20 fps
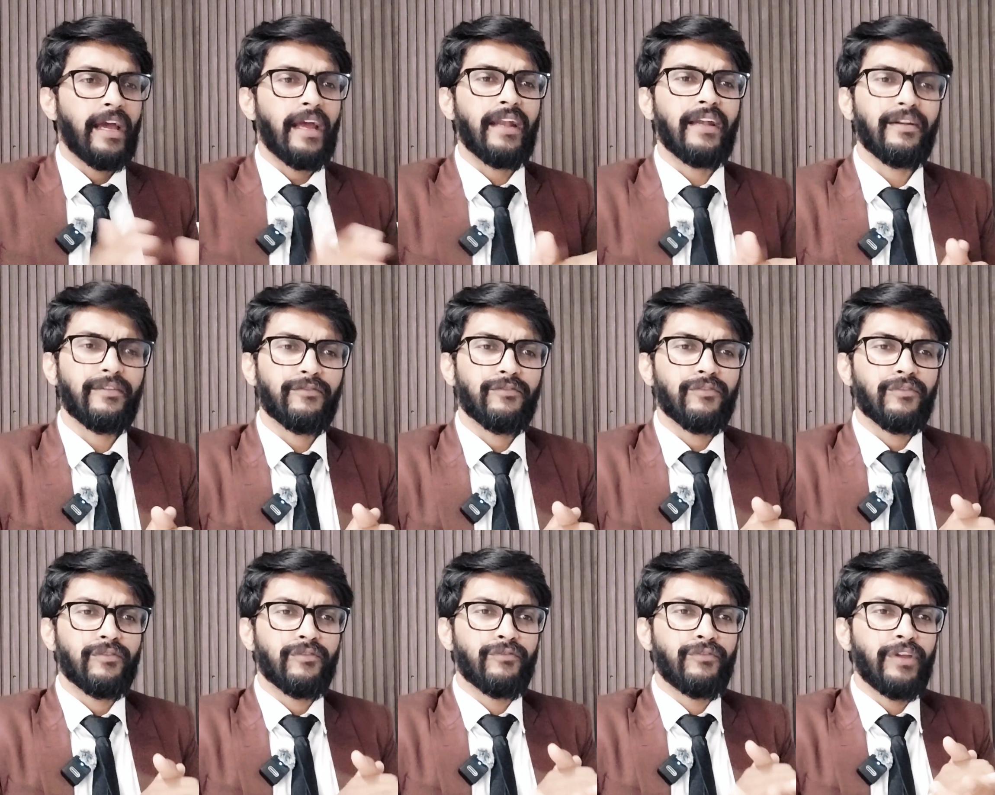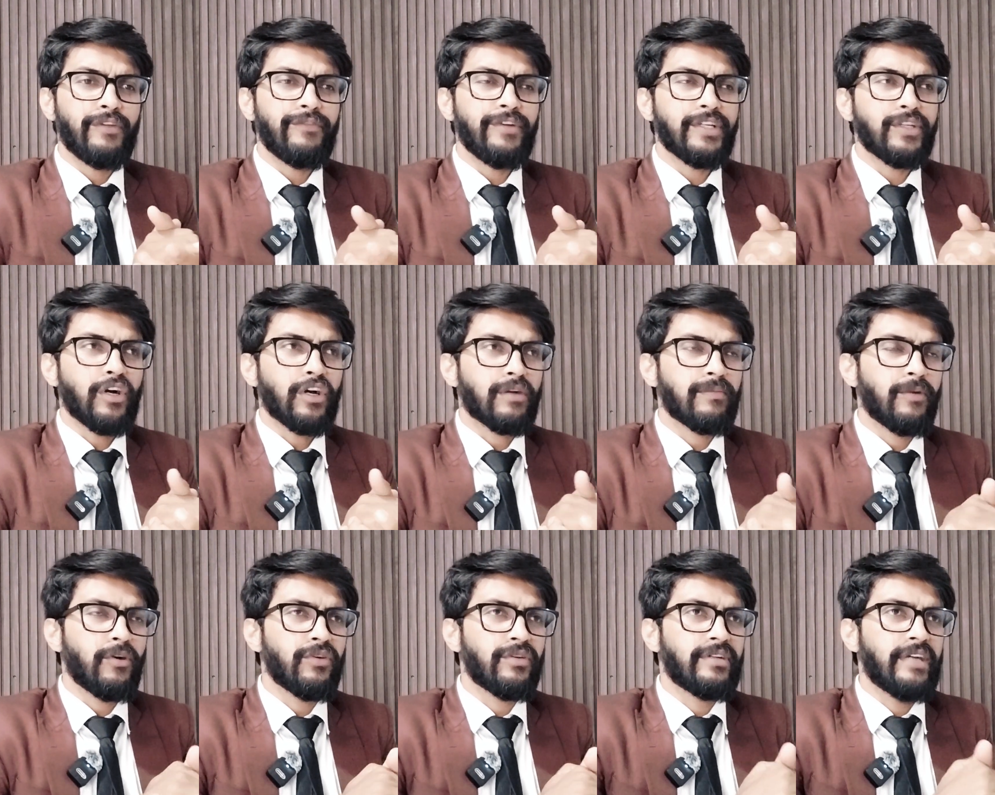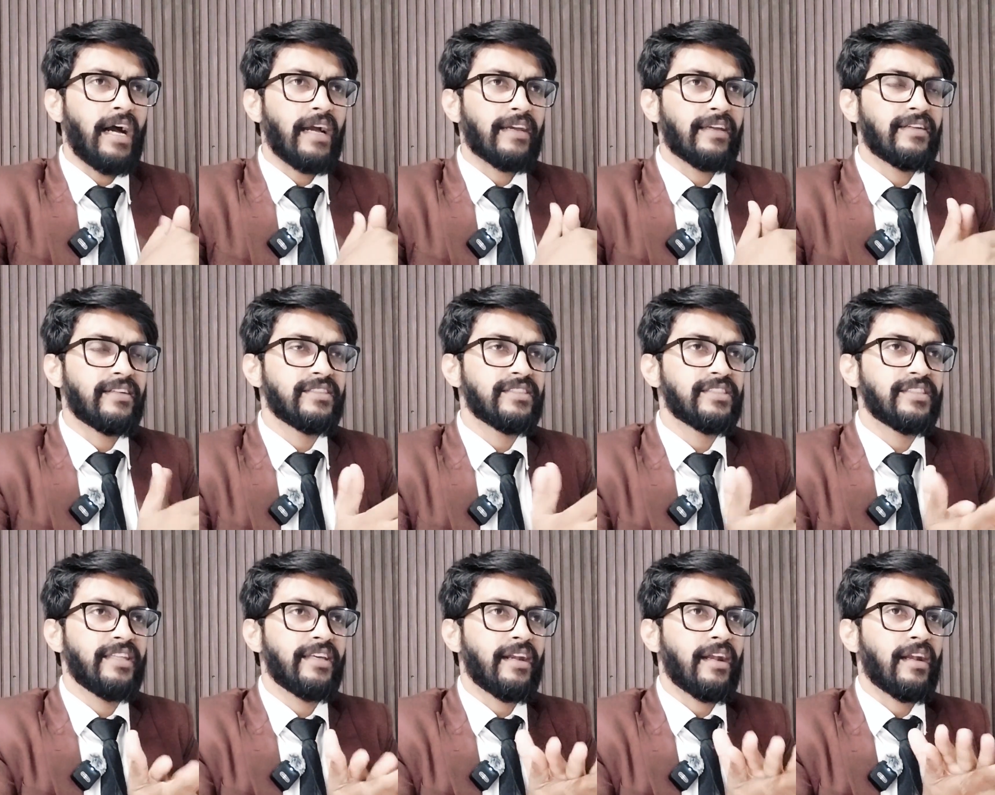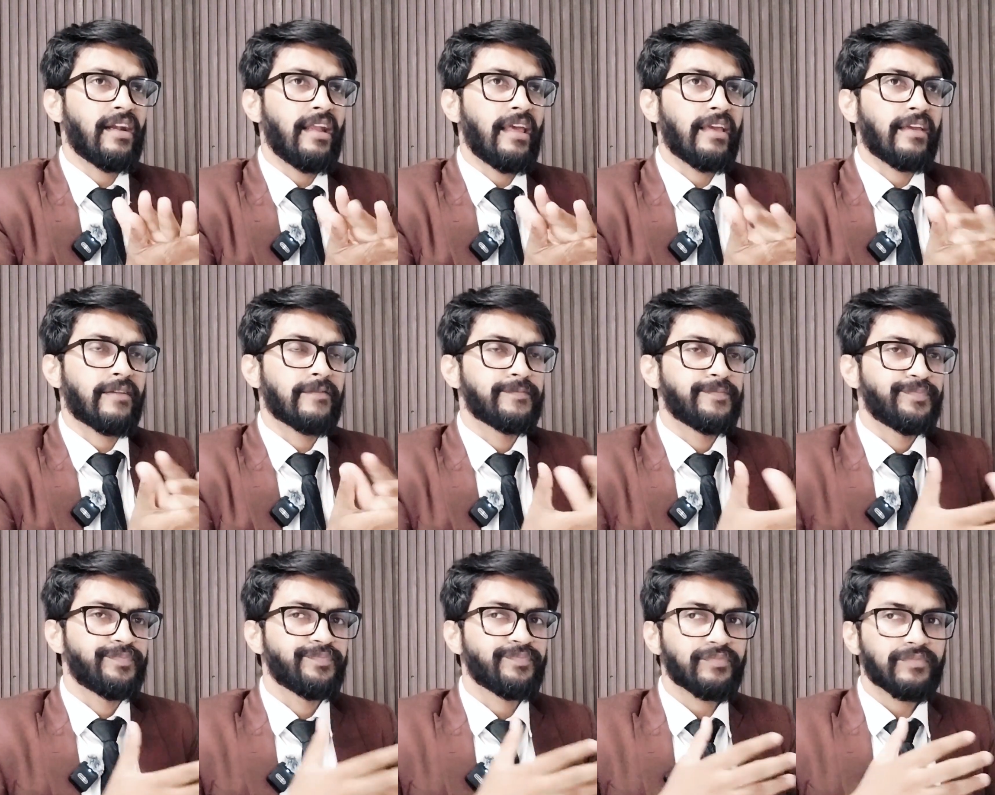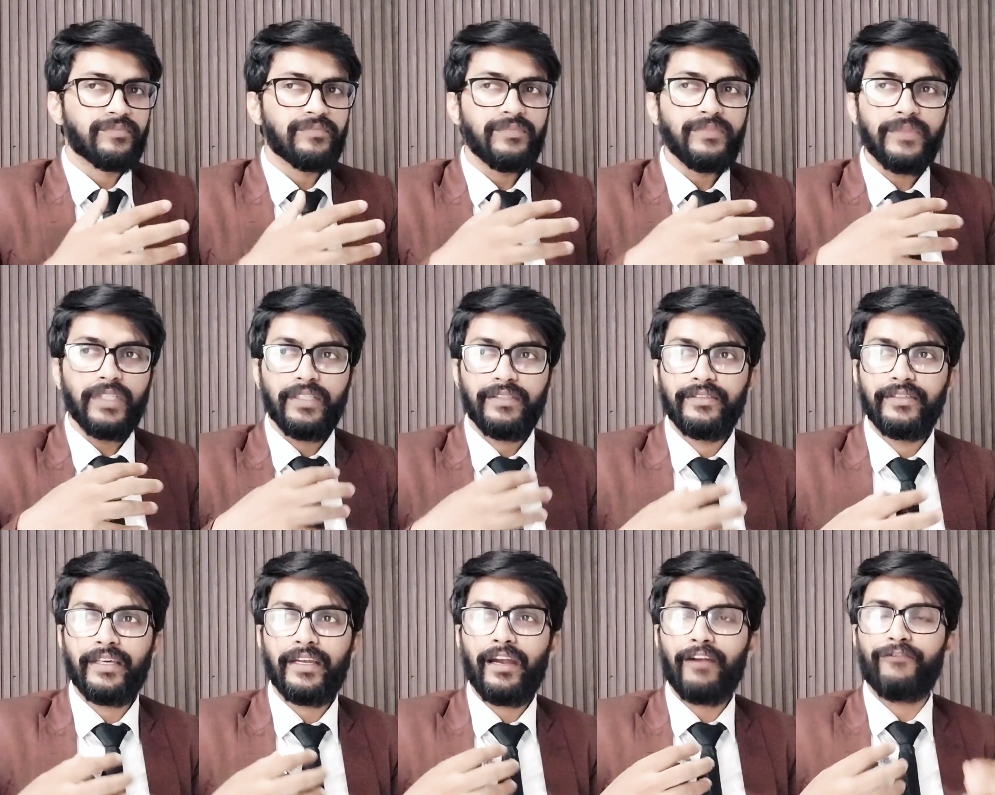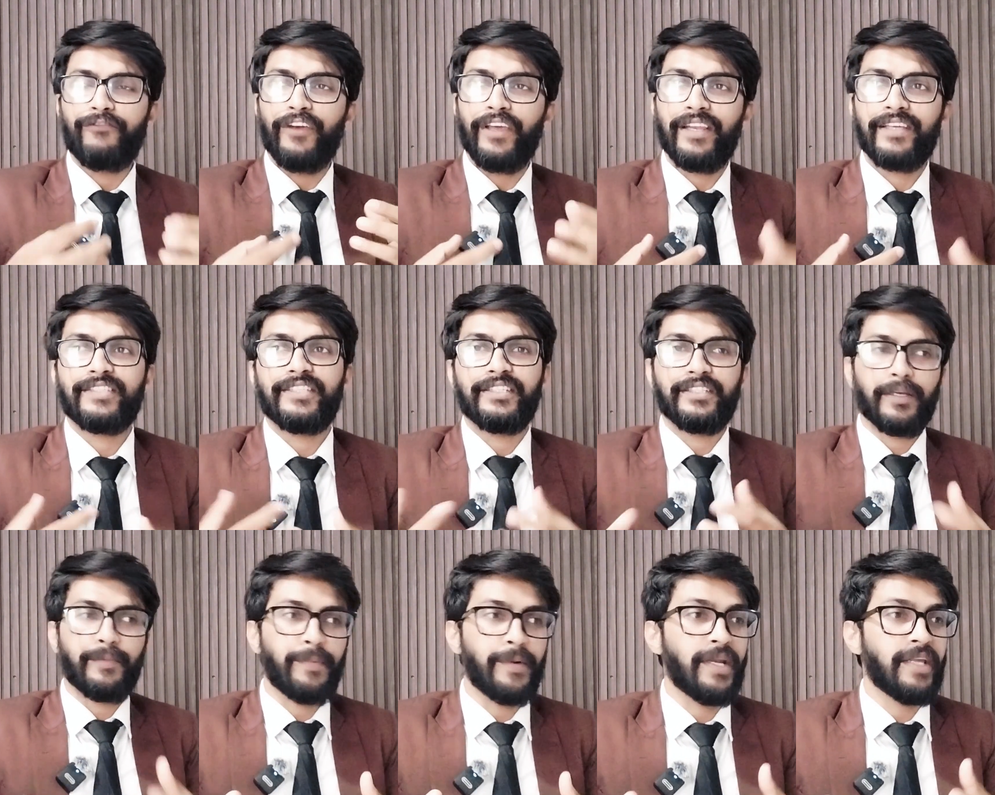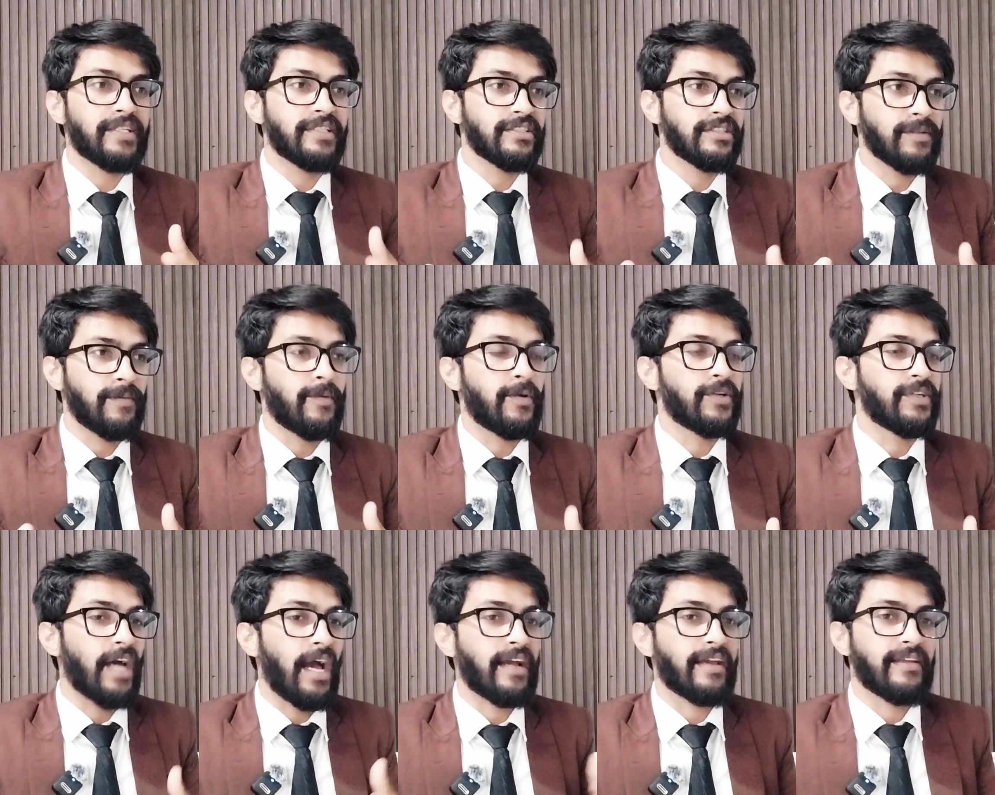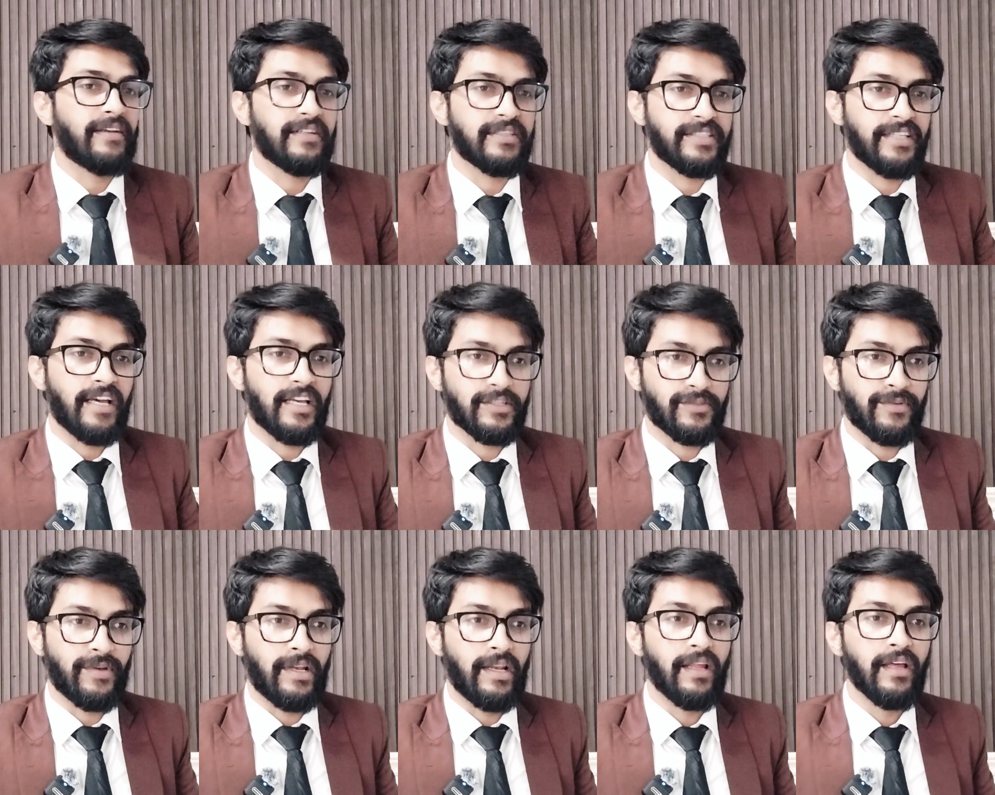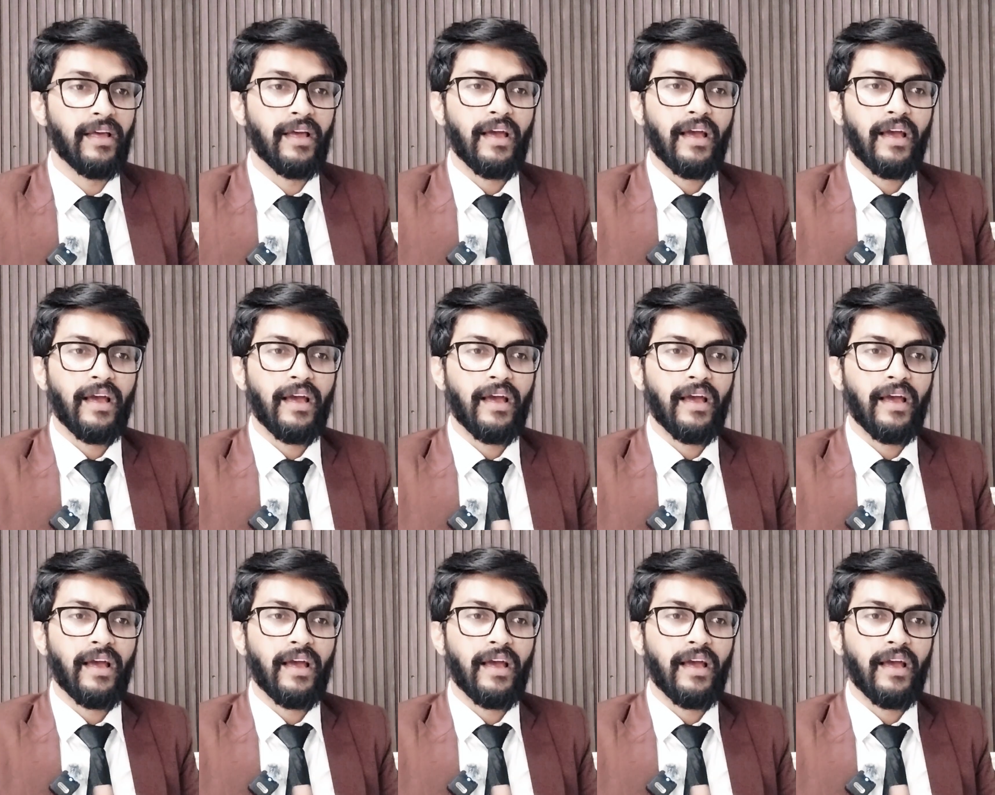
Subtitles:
And when we talk about dark energy, there are various interpretations about dark energy as well,